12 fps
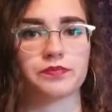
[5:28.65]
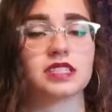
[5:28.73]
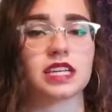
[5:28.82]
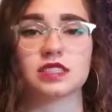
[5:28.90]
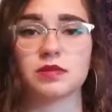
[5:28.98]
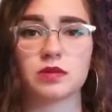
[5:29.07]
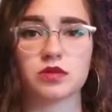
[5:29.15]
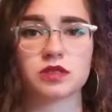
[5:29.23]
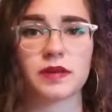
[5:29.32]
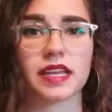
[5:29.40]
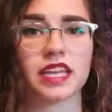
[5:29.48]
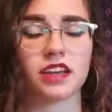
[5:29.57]
Tons of people
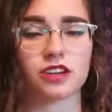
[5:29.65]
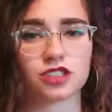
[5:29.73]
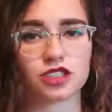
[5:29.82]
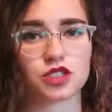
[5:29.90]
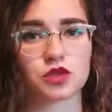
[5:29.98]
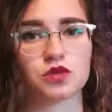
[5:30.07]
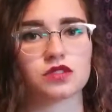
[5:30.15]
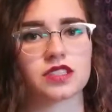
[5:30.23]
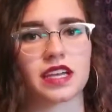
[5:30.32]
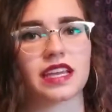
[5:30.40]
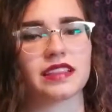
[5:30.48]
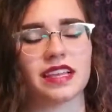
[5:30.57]
spend years in school
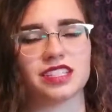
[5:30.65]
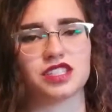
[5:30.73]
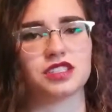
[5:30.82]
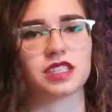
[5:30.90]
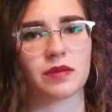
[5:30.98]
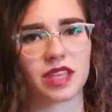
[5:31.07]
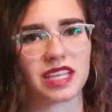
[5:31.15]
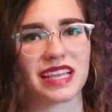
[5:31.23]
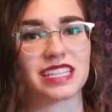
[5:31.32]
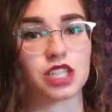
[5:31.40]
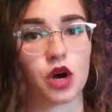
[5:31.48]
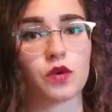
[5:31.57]
studying they, something
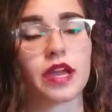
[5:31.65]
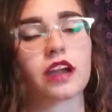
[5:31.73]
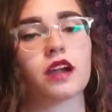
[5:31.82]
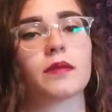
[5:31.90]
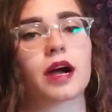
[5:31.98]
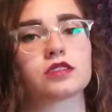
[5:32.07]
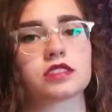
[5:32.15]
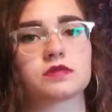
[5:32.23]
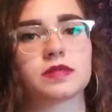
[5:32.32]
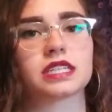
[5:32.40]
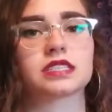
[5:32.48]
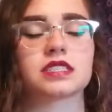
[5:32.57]
they don't care about just
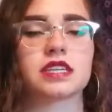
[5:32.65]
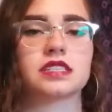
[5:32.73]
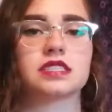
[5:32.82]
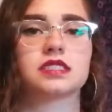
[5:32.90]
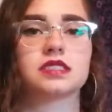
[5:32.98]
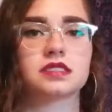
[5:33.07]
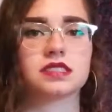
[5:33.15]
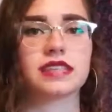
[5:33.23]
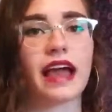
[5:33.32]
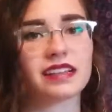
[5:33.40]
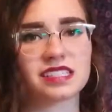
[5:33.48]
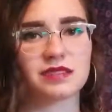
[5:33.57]
because it's
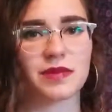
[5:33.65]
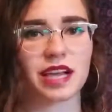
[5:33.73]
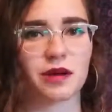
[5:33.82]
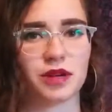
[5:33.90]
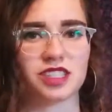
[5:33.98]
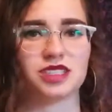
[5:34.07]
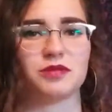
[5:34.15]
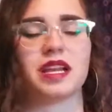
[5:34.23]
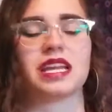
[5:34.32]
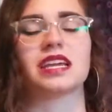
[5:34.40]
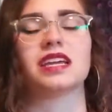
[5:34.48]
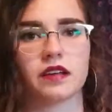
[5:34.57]
said to make a bunch of
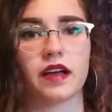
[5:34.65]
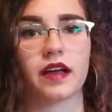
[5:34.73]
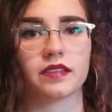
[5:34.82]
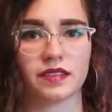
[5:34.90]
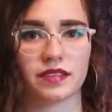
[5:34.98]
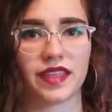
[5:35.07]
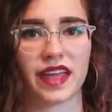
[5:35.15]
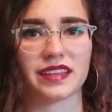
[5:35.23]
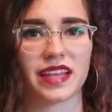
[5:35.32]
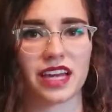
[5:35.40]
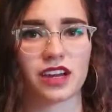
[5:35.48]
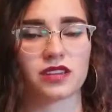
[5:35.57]
money.
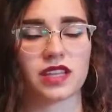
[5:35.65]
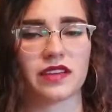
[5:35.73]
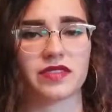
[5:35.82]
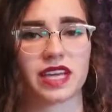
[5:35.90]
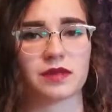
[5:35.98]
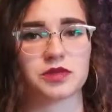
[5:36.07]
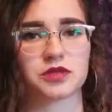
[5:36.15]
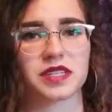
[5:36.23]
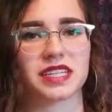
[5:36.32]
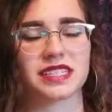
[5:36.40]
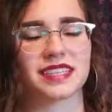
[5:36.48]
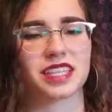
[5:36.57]
Then later in life, they come to
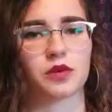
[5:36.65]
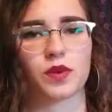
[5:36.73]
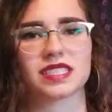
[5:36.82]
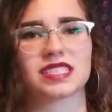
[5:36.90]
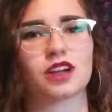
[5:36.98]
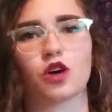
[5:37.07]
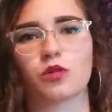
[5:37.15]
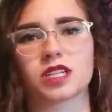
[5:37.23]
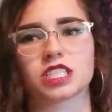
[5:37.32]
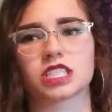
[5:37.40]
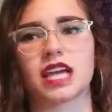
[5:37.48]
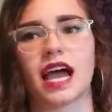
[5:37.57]
realize that they wasted a whole
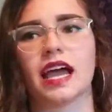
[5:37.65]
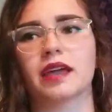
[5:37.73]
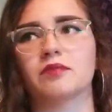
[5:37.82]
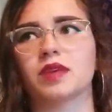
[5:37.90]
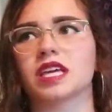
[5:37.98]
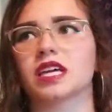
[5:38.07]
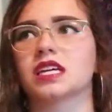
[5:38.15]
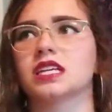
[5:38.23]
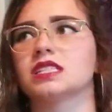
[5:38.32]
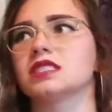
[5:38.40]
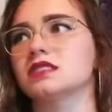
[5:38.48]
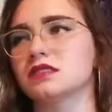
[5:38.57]
bunch of time
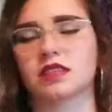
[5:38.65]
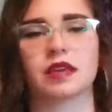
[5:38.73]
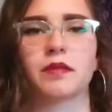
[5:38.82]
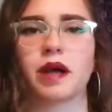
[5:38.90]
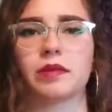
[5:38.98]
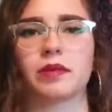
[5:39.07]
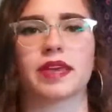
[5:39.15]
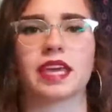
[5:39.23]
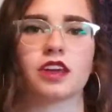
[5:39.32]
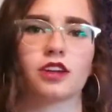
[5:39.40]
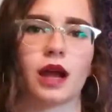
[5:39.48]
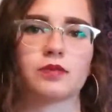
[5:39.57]
because they might be
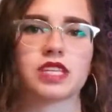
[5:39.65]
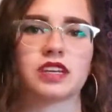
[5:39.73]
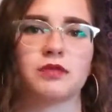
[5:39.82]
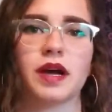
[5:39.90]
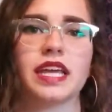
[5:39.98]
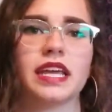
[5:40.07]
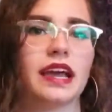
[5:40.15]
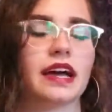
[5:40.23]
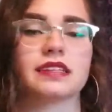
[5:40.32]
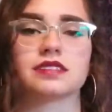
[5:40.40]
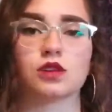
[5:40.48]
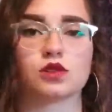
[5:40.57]
making a crap ton of money
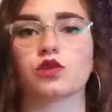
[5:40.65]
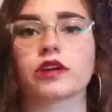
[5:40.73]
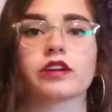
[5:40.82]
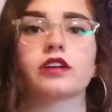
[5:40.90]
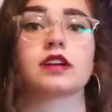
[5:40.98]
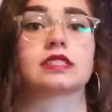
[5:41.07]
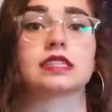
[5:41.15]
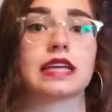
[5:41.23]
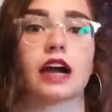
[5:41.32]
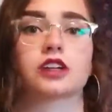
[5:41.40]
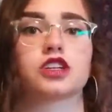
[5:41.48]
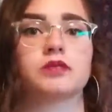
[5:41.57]
as a lawyer, as a
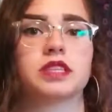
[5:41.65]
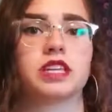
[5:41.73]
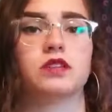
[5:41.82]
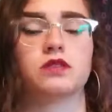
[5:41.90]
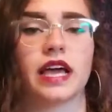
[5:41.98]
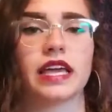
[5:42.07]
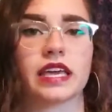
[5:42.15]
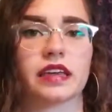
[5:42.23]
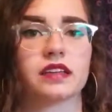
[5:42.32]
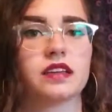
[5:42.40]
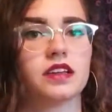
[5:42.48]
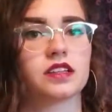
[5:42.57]
doctor, but they don't like
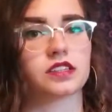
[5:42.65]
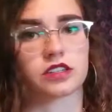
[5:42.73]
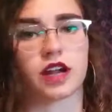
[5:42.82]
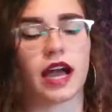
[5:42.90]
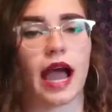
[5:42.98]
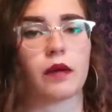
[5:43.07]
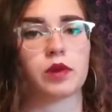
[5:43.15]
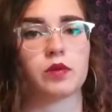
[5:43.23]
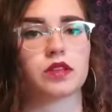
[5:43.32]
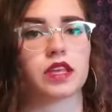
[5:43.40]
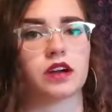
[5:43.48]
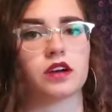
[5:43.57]
it. They're not happy where
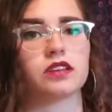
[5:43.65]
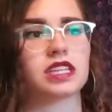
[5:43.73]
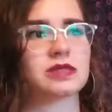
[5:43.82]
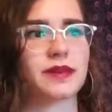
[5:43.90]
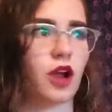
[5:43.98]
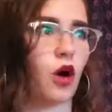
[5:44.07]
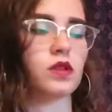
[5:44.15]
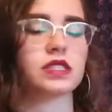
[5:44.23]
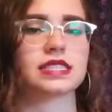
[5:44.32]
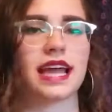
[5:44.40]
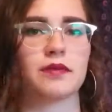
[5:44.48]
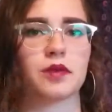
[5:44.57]
they are. They spent all this
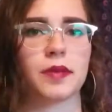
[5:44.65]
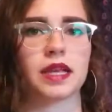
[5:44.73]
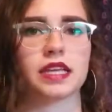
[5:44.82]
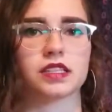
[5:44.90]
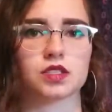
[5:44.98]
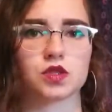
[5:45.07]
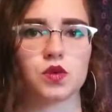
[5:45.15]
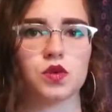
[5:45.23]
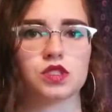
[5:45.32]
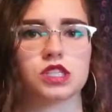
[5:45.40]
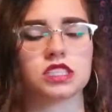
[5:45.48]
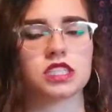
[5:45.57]
time and money in school
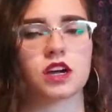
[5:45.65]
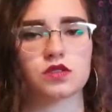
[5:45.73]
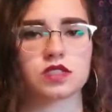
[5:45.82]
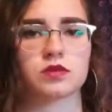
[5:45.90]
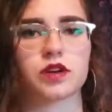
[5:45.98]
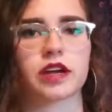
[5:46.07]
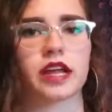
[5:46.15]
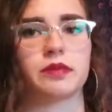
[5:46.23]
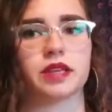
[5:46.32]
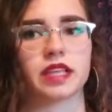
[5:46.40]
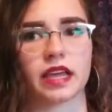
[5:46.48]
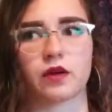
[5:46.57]
just to go somewhere and
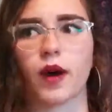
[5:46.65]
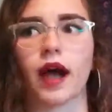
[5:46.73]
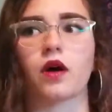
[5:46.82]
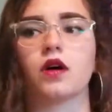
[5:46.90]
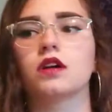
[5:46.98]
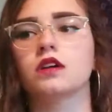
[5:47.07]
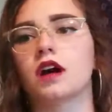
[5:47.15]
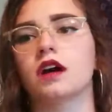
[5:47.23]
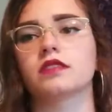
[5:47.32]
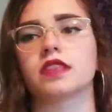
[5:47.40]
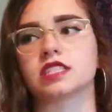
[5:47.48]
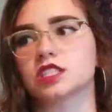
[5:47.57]
be like, wow,
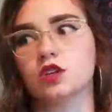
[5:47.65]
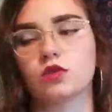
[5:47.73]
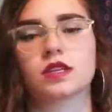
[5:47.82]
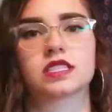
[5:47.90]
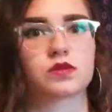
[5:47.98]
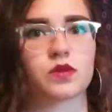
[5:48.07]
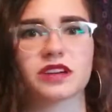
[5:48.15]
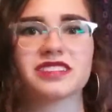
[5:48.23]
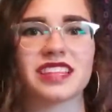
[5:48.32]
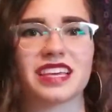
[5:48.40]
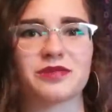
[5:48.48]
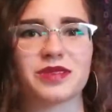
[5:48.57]
this still wasn't
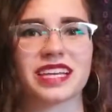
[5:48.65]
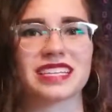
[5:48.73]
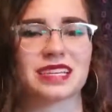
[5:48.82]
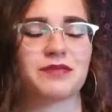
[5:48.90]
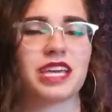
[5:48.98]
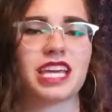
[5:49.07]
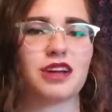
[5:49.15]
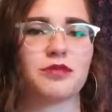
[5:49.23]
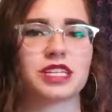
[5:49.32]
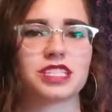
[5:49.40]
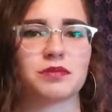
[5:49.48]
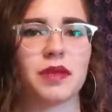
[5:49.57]
worth it because I'm making a
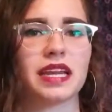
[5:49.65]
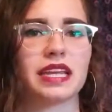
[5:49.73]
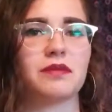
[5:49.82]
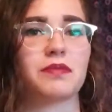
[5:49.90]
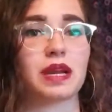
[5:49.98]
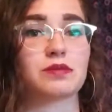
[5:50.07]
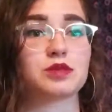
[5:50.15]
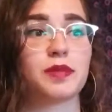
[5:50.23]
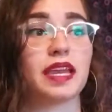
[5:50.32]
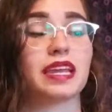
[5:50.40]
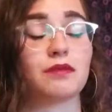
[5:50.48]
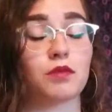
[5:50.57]
bunch of money, but I'm
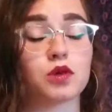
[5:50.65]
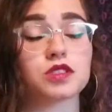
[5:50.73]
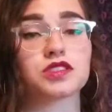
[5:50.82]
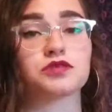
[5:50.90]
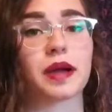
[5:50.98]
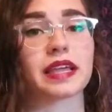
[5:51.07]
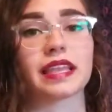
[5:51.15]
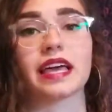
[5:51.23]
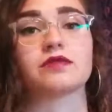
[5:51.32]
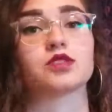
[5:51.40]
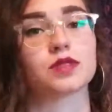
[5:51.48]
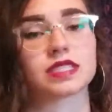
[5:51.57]
spending most of my
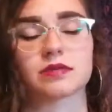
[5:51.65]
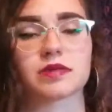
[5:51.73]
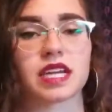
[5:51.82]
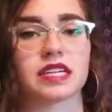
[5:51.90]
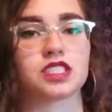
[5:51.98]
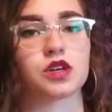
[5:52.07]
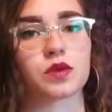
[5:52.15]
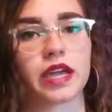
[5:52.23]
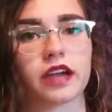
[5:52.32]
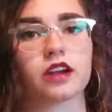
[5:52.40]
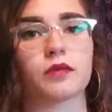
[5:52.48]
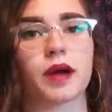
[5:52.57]
life doing something I don't
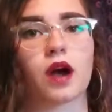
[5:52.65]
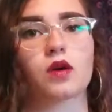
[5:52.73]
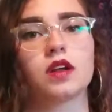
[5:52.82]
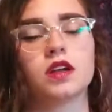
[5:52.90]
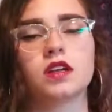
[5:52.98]
care about.